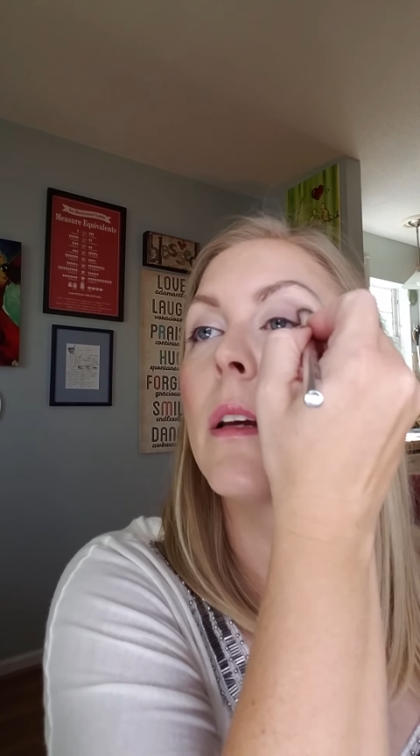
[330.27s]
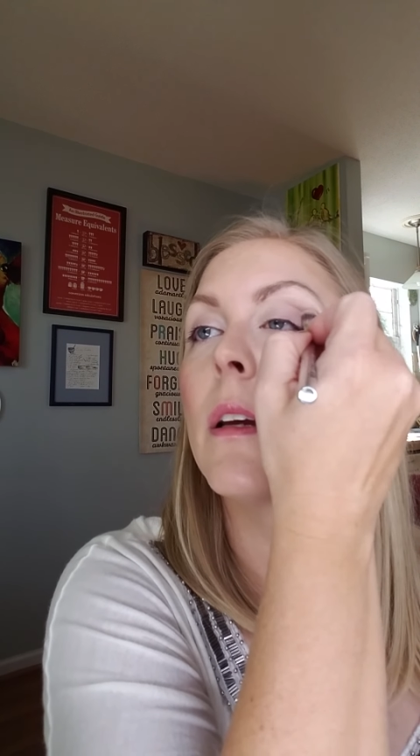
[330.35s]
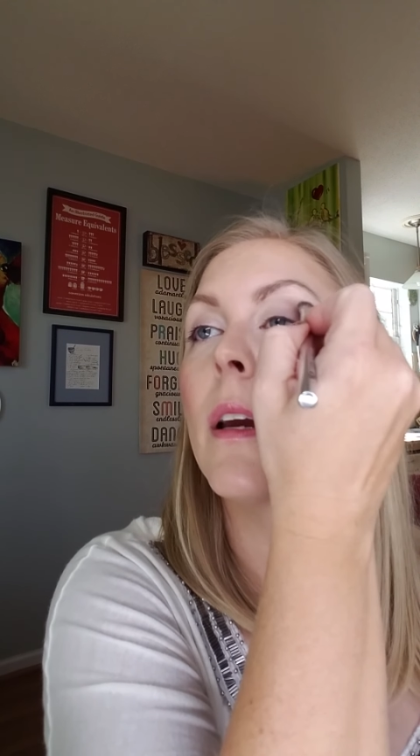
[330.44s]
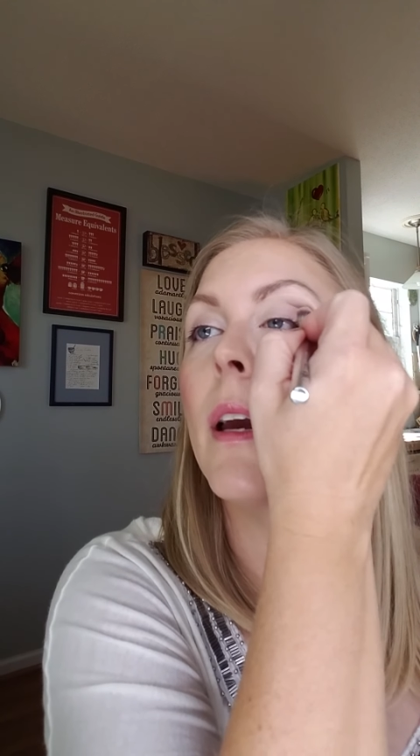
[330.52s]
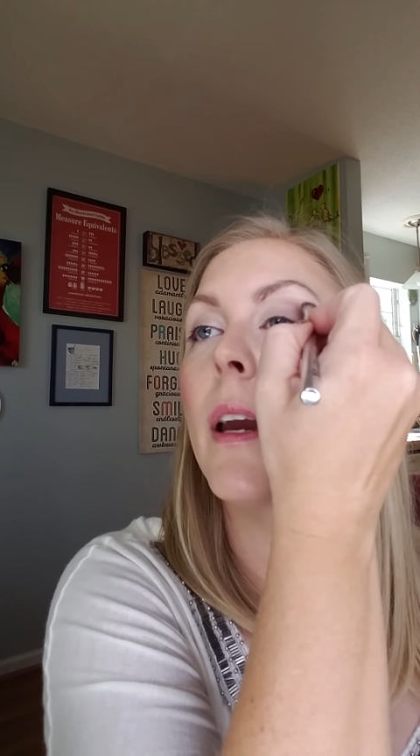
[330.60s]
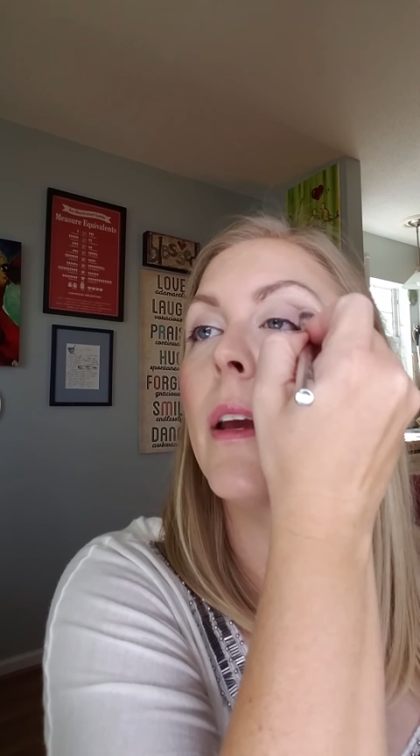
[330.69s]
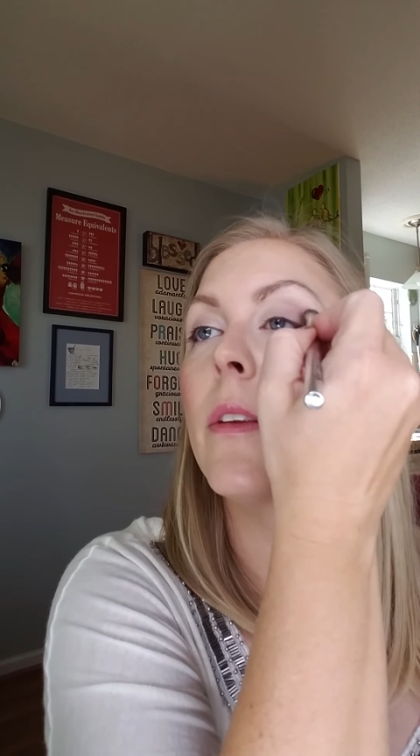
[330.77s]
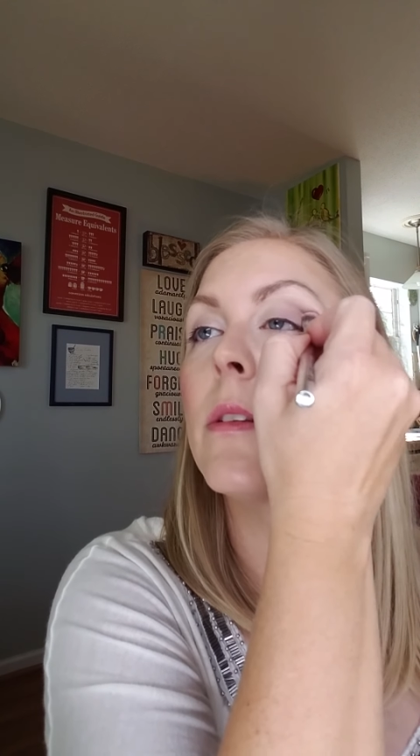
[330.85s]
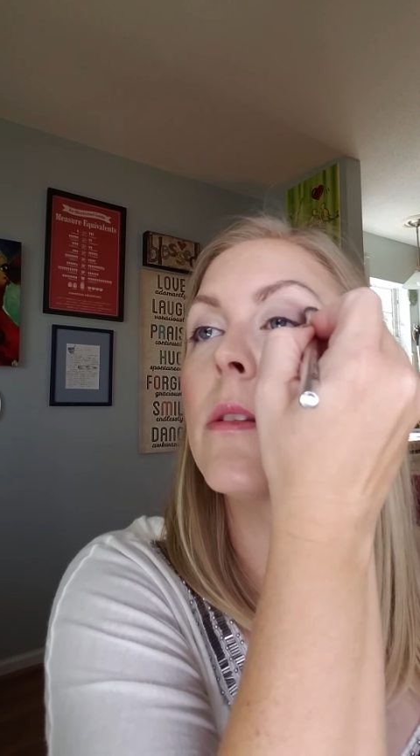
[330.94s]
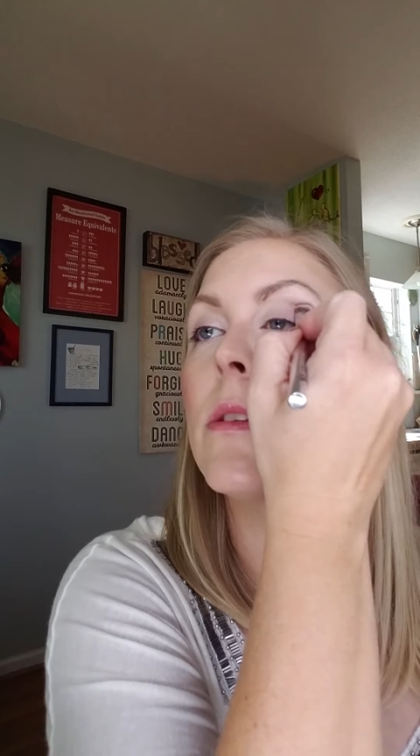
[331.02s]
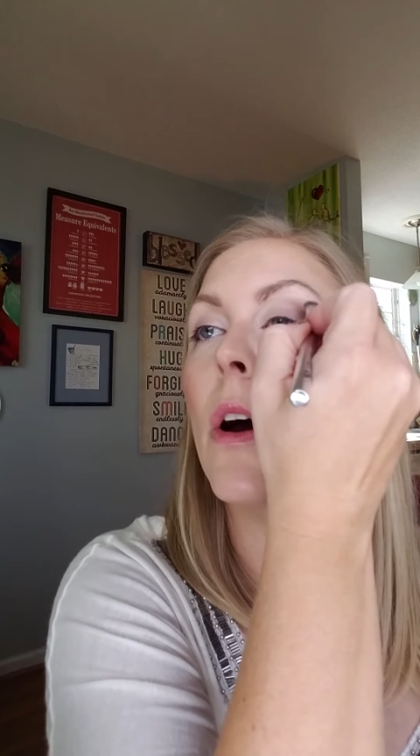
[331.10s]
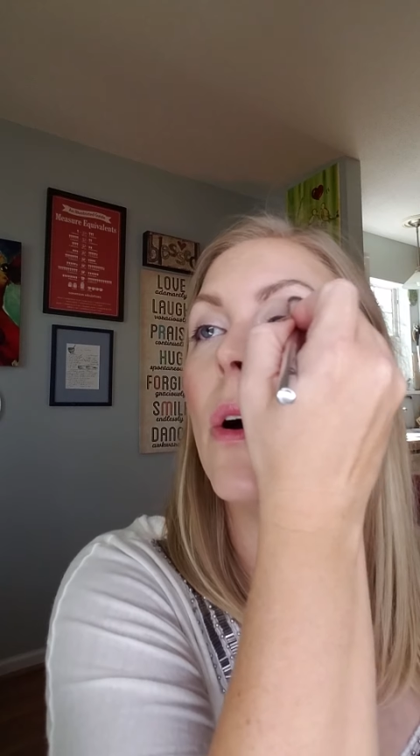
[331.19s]
Okay, and this
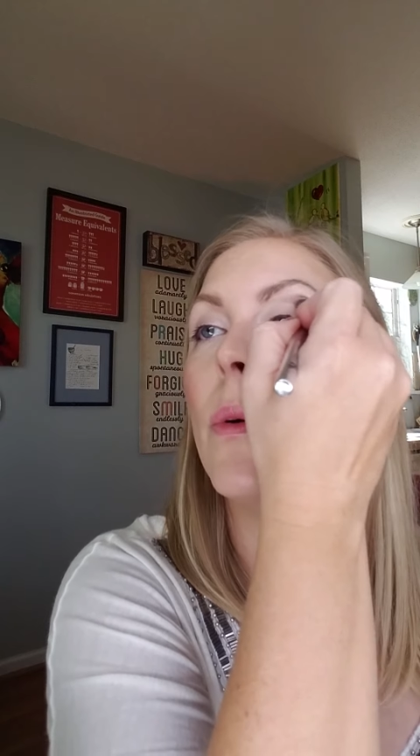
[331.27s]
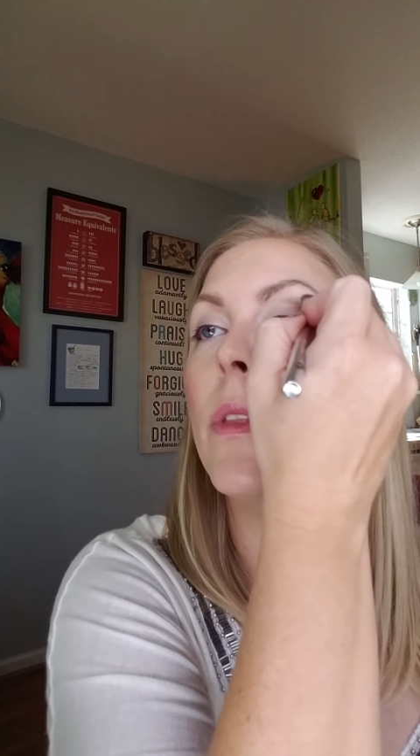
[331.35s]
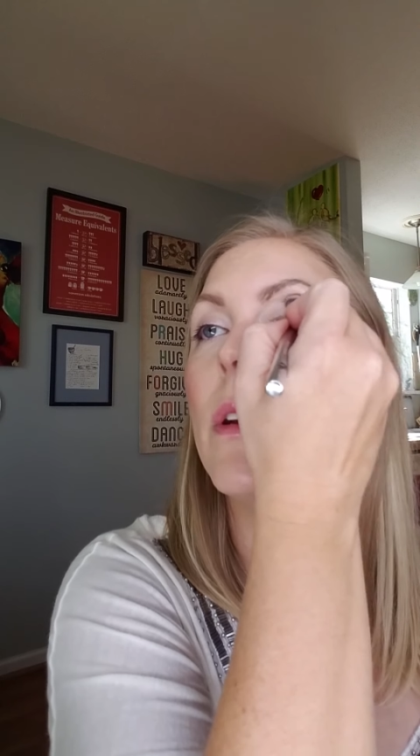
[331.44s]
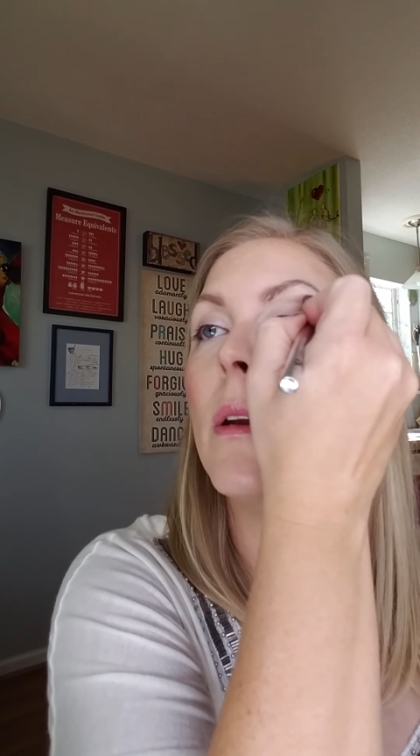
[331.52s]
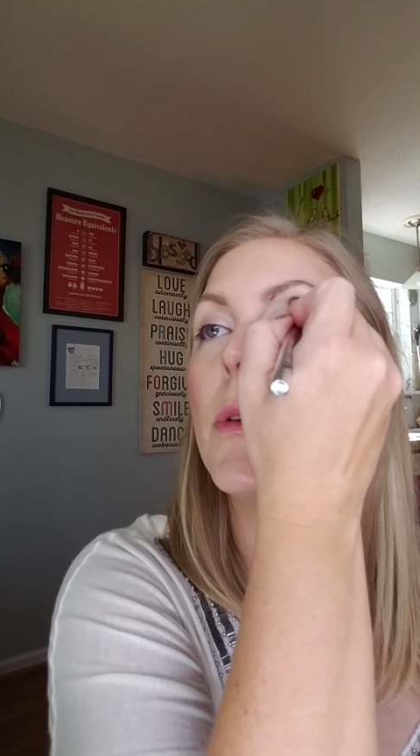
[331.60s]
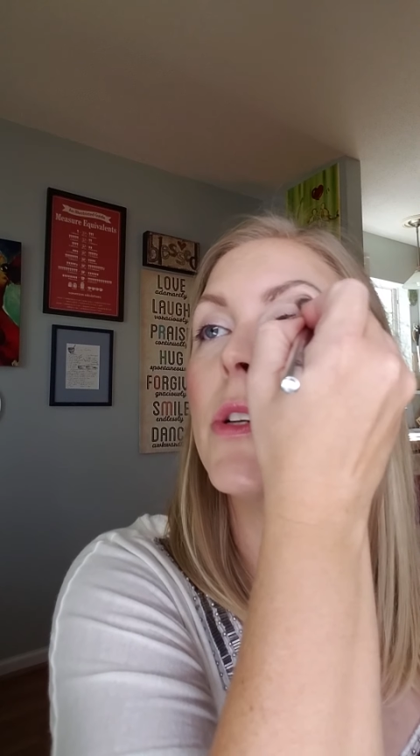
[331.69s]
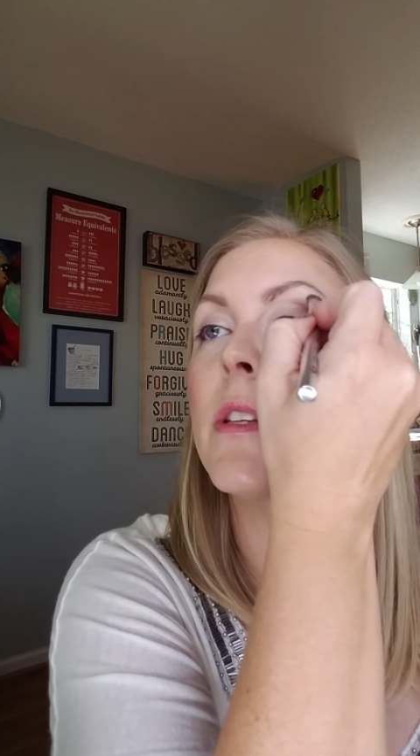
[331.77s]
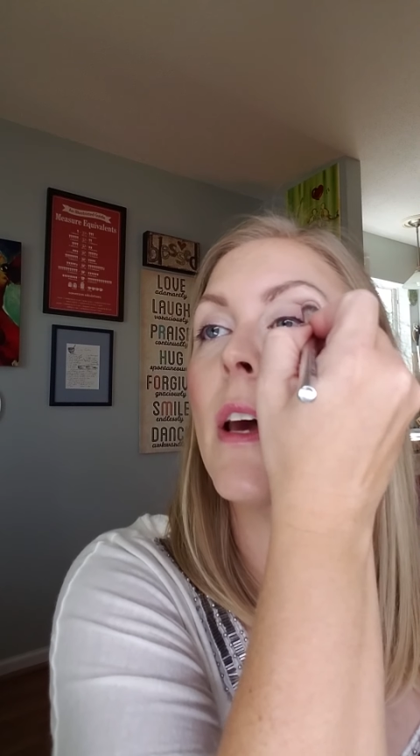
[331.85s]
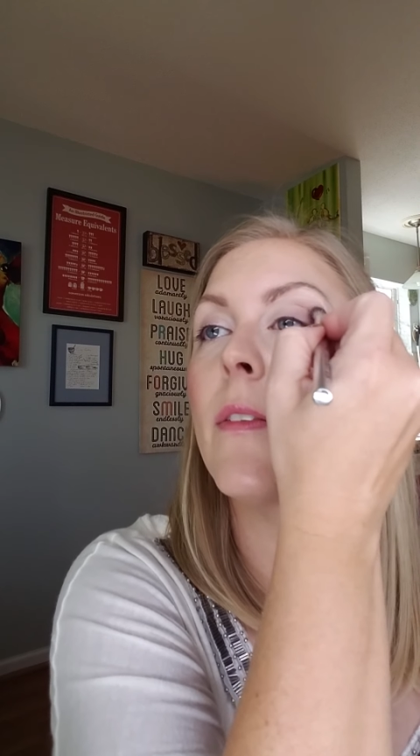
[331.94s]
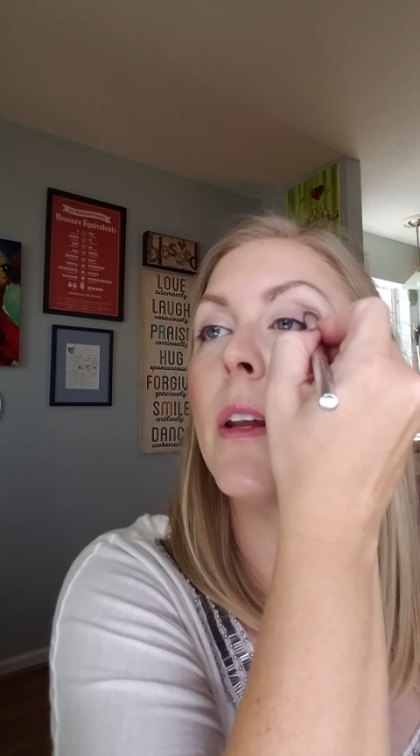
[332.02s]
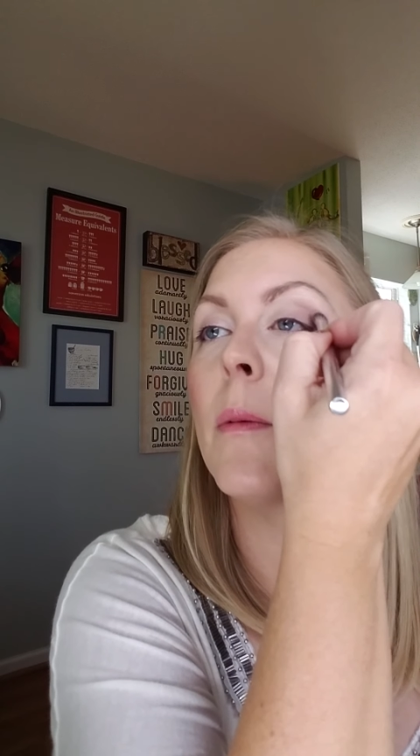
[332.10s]
is all with a number 7.